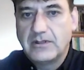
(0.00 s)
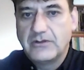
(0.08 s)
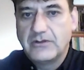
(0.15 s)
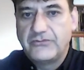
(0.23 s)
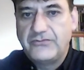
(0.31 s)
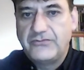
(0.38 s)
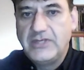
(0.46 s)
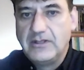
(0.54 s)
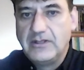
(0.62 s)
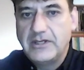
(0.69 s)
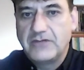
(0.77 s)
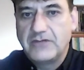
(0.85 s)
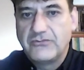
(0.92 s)

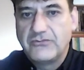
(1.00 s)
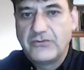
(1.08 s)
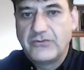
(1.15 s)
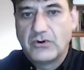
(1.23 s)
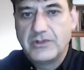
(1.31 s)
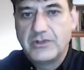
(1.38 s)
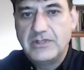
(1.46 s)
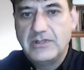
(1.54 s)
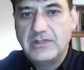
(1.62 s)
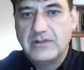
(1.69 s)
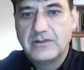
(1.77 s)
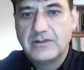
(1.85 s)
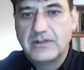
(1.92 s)
feeling for
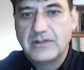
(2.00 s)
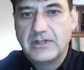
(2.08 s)
the